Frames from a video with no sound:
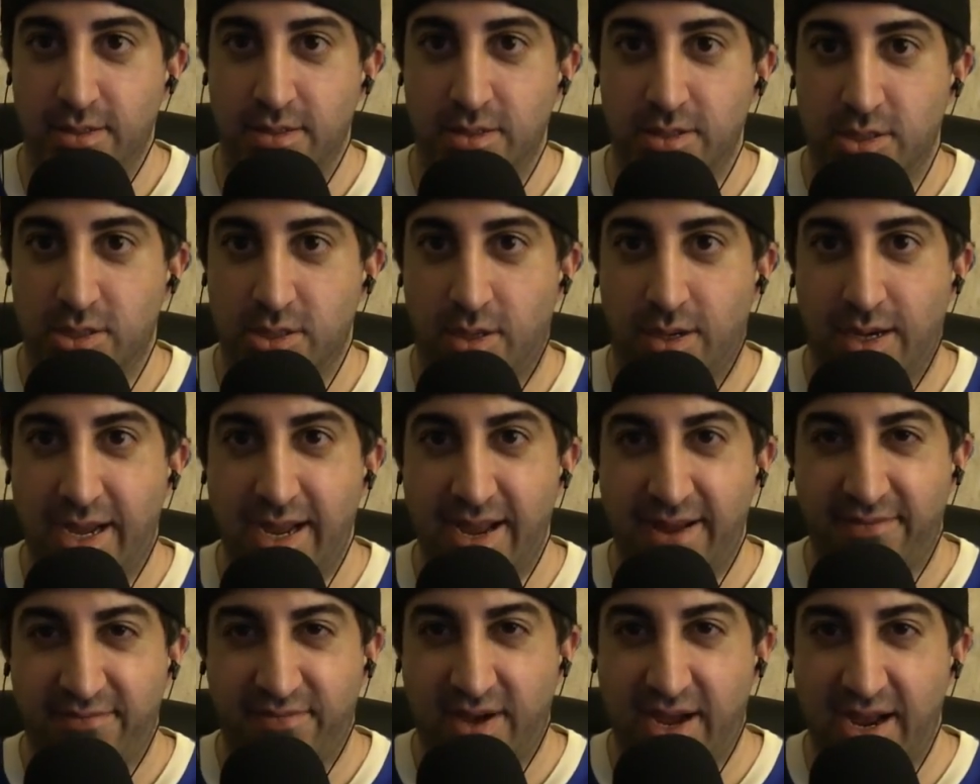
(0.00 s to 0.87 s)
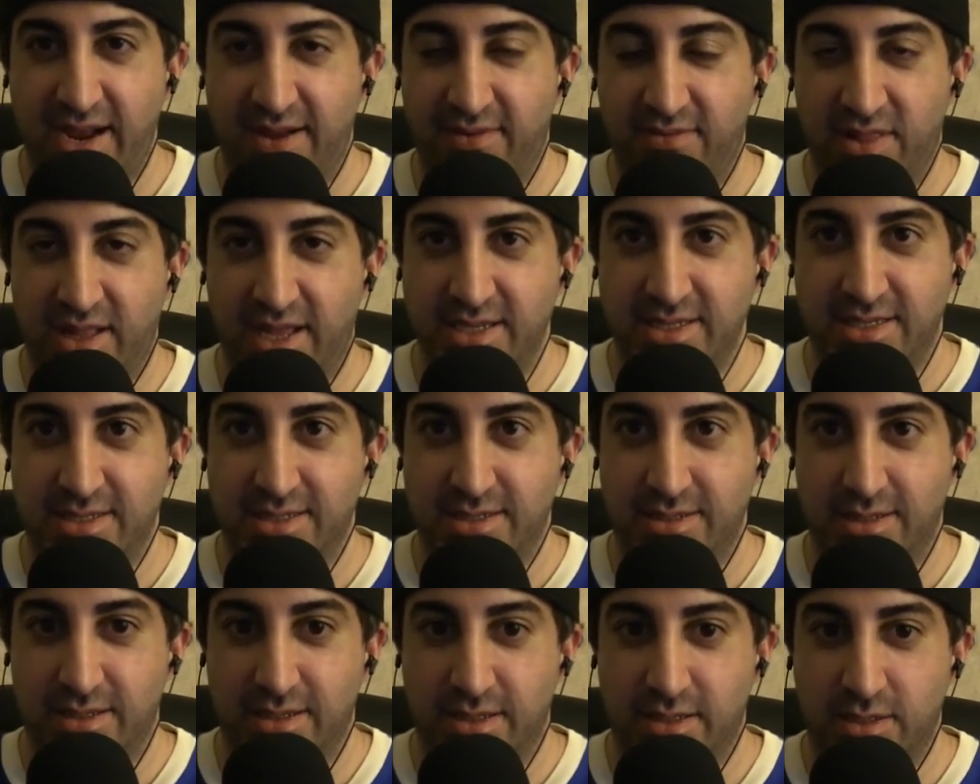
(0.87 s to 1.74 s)
So I have I have
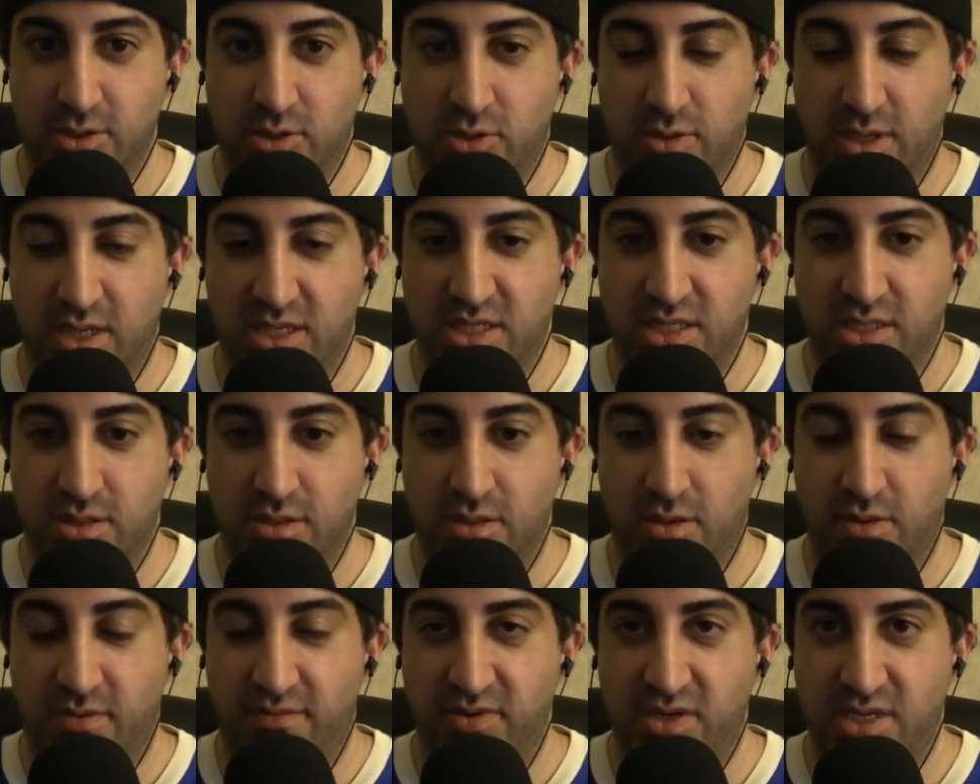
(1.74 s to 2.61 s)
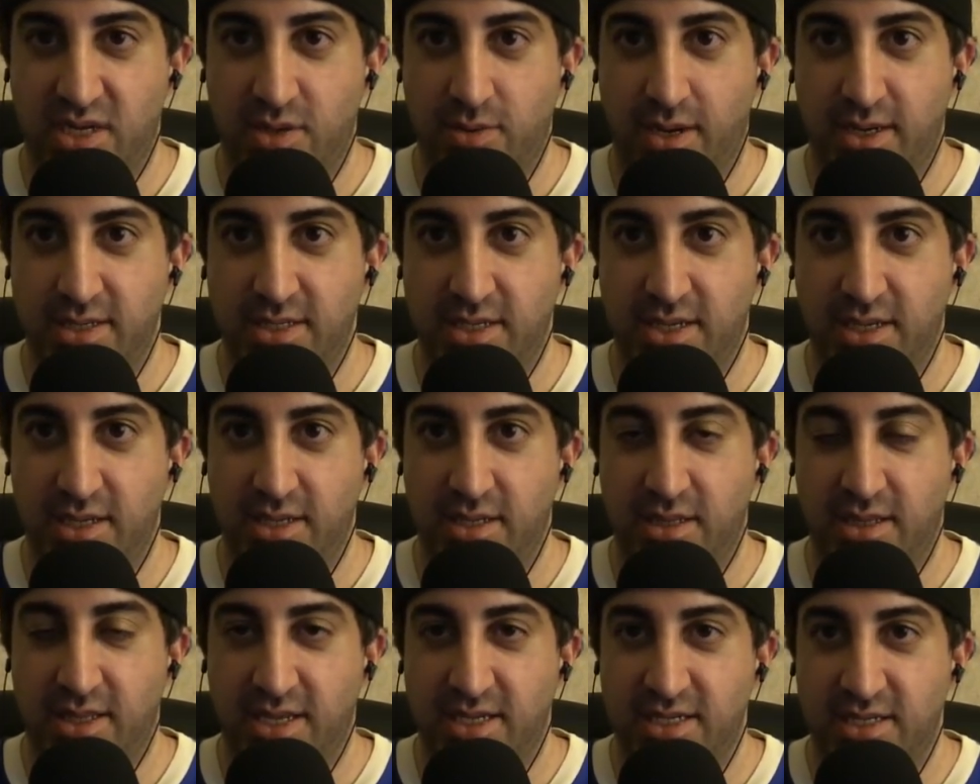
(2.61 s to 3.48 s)
less trust over
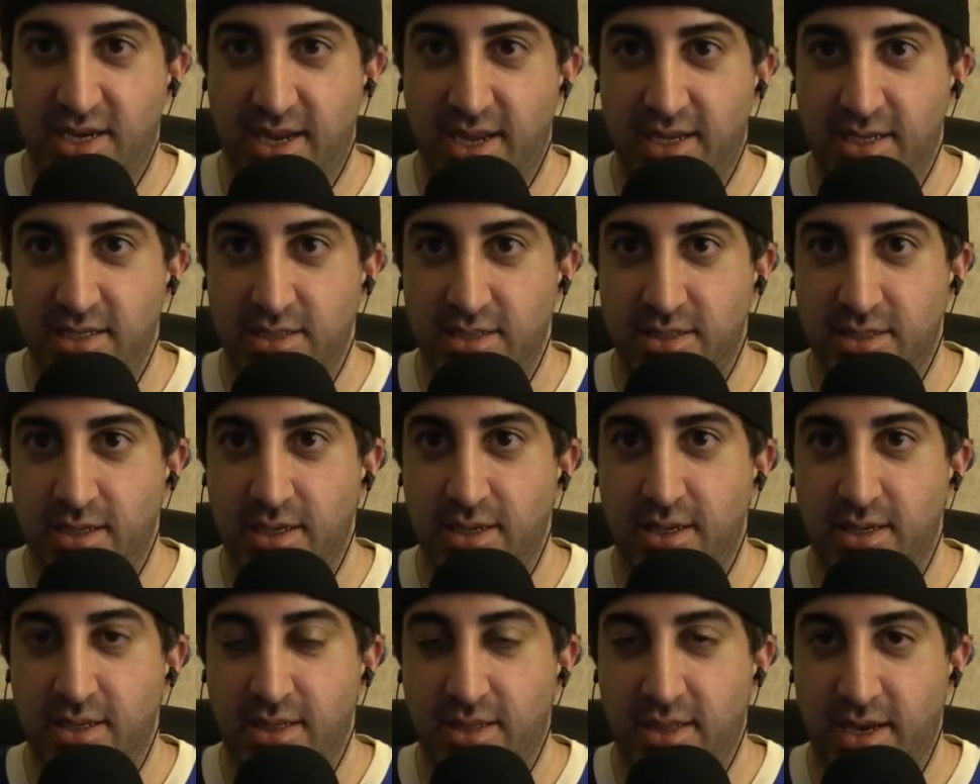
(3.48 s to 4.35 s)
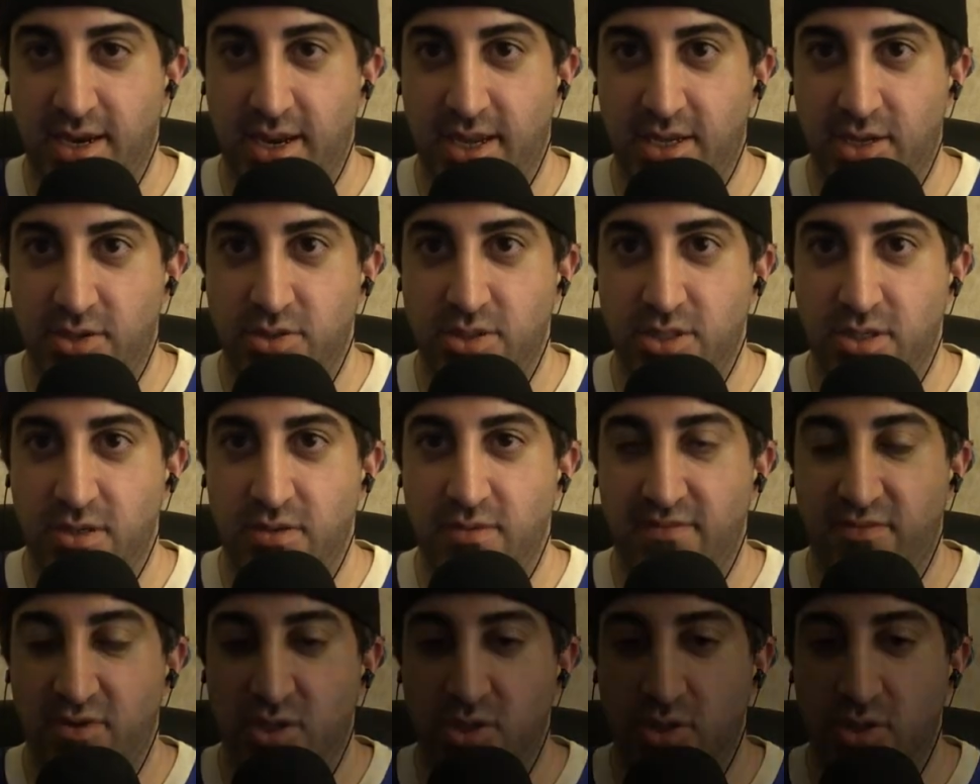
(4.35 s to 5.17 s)
TYT these days than I used to, for